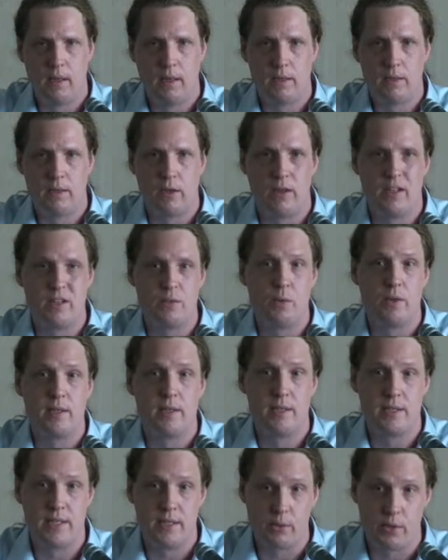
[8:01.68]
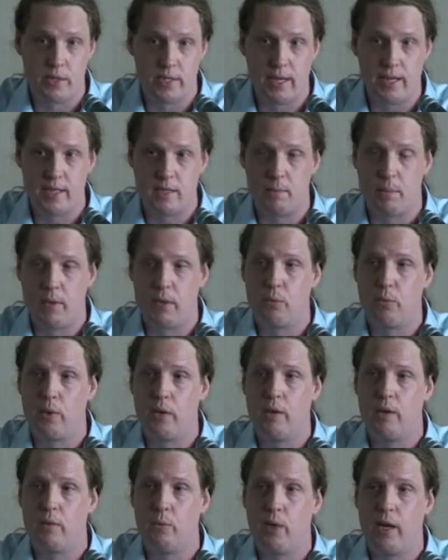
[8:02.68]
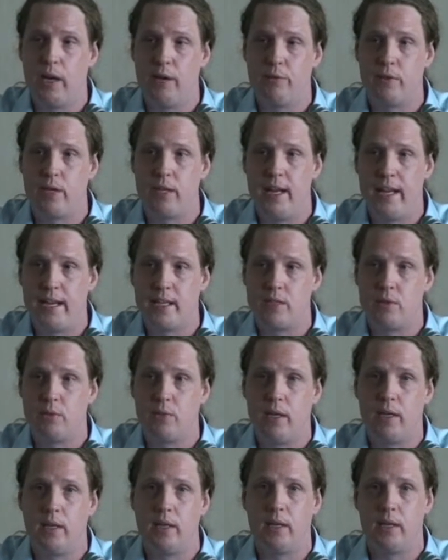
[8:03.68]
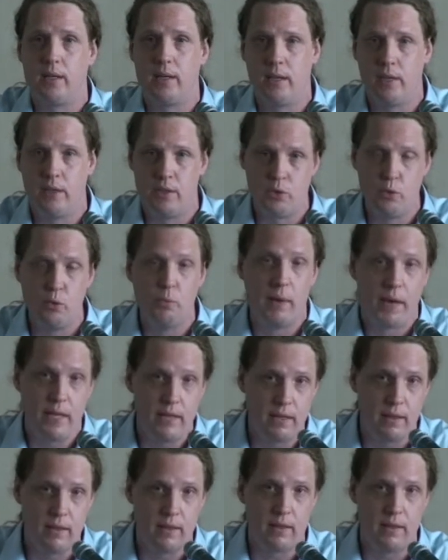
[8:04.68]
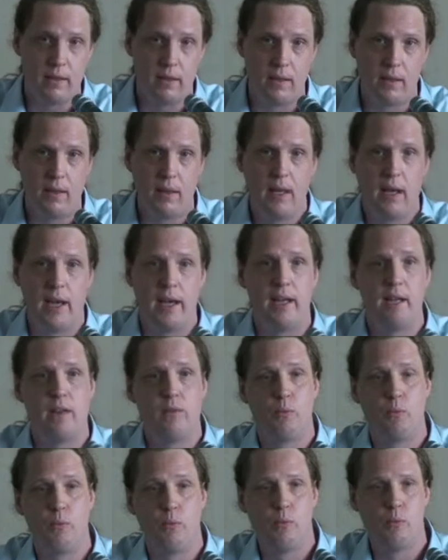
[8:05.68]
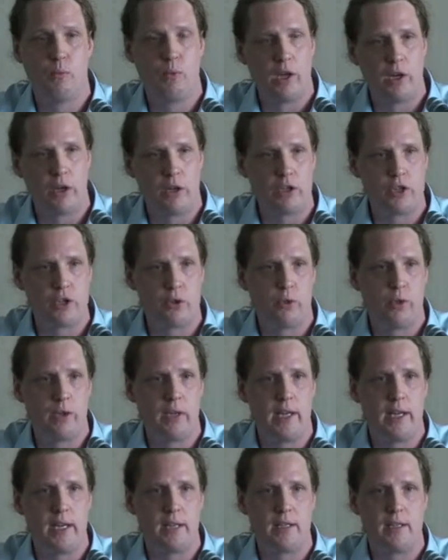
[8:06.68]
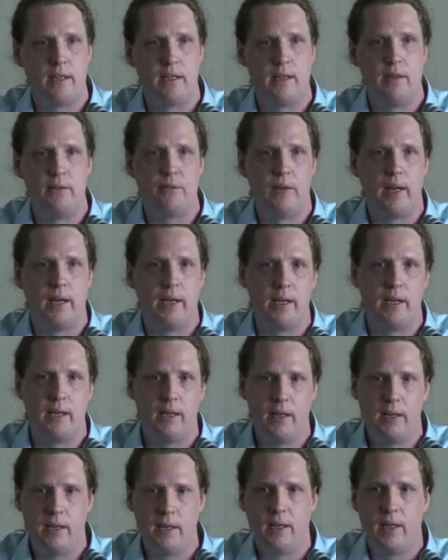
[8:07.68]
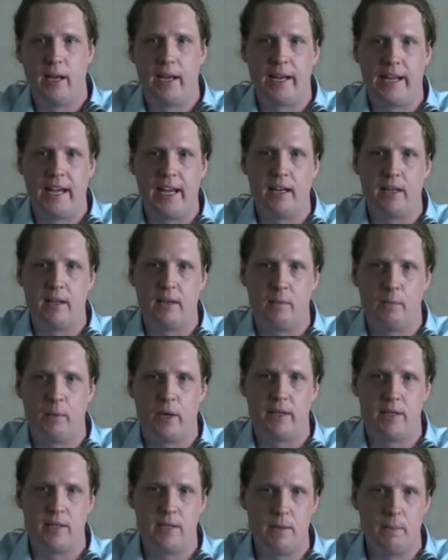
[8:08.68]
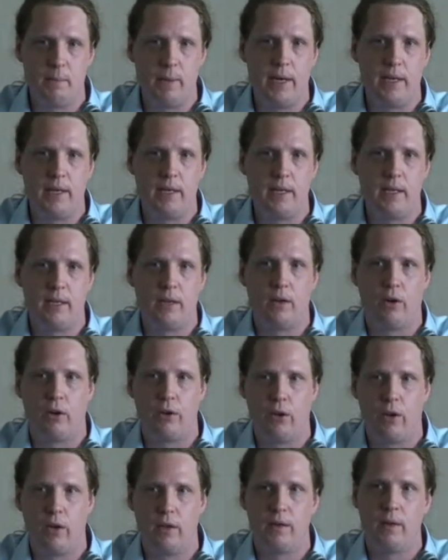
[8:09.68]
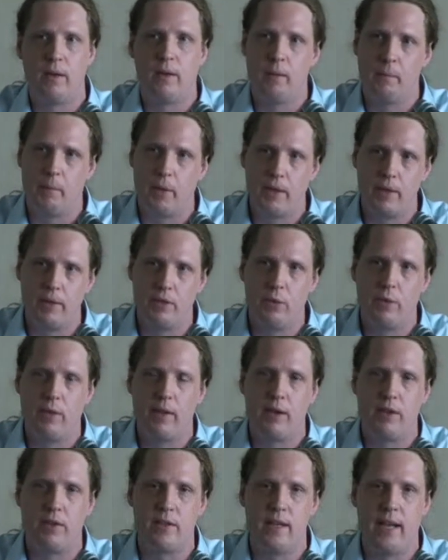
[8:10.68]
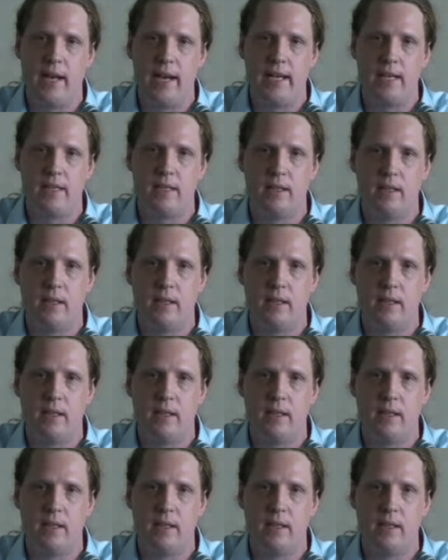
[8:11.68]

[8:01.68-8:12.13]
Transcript: So this was a success, but we have the next run in 2 months. And we're not sure yet if they again participated or not, but in 2008